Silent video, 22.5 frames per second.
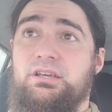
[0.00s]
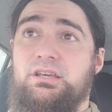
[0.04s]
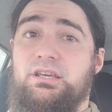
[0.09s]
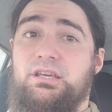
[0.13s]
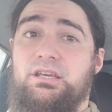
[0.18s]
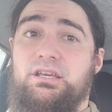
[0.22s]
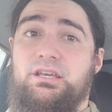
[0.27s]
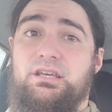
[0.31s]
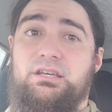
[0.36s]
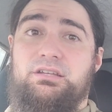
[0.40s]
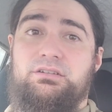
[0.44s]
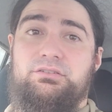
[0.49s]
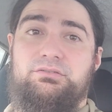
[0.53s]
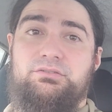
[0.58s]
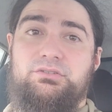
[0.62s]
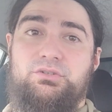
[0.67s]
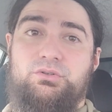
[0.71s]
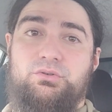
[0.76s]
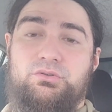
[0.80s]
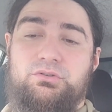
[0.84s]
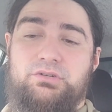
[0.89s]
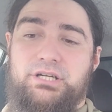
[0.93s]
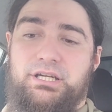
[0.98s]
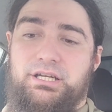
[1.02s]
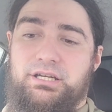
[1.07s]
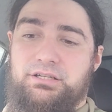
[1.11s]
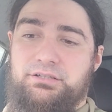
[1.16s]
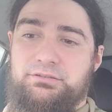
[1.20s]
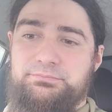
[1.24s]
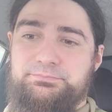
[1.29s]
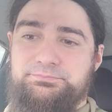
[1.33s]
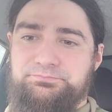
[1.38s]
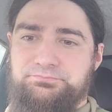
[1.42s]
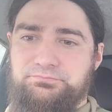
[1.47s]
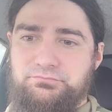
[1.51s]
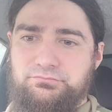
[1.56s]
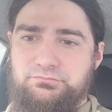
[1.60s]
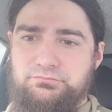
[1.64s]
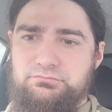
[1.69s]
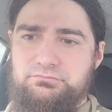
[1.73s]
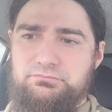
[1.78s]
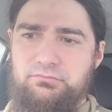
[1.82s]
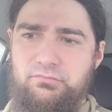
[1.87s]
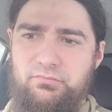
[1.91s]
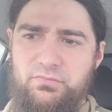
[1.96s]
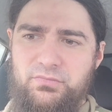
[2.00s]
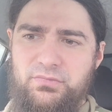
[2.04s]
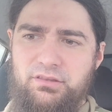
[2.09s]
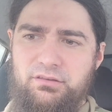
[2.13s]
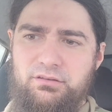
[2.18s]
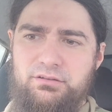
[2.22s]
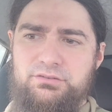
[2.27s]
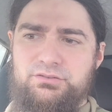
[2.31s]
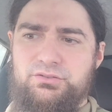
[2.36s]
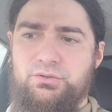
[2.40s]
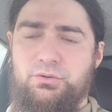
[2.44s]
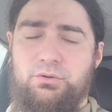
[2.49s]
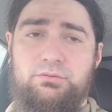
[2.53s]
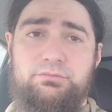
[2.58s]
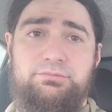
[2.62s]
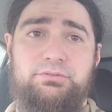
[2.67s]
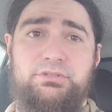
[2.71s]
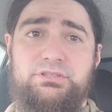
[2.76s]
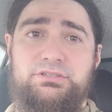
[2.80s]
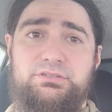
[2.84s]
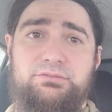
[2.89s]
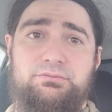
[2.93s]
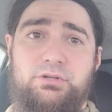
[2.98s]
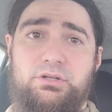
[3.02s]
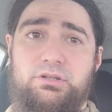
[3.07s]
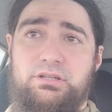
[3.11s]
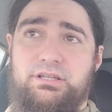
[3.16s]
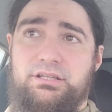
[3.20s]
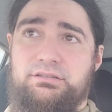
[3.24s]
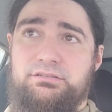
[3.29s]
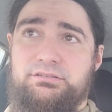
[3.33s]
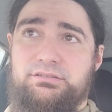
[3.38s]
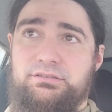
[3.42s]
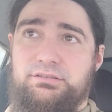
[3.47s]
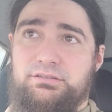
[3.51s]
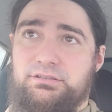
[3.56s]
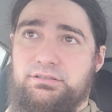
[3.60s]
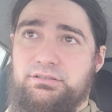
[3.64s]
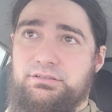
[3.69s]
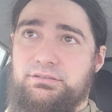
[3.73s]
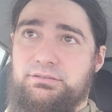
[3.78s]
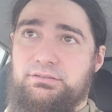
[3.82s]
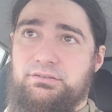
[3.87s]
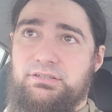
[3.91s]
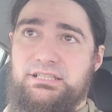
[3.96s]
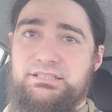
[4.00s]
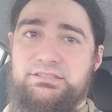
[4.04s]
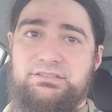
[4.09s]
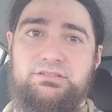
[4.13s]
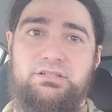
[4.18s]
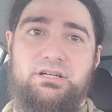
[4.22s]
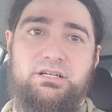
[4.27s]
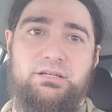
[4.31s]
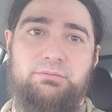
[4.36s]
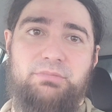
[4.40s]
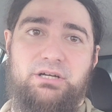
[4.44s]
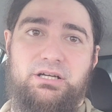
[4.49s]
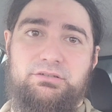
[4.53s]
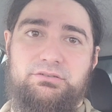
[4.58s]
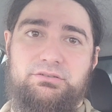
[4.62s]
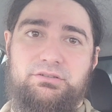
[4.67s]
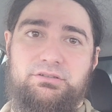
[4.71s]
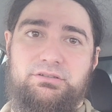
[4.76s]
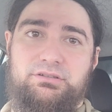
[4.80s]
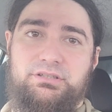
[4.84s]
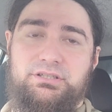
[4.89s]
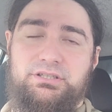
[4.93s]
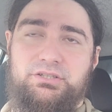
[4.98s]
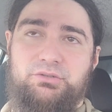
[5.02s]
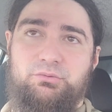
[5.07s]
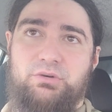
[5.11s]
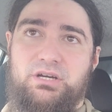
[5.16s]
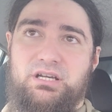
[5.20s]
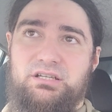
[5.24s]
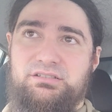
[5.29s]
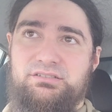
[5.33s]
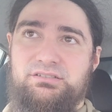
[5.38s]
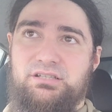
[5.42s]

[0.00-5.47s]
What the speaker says: and Ukraine. So first of all, let's talk about on the U.S.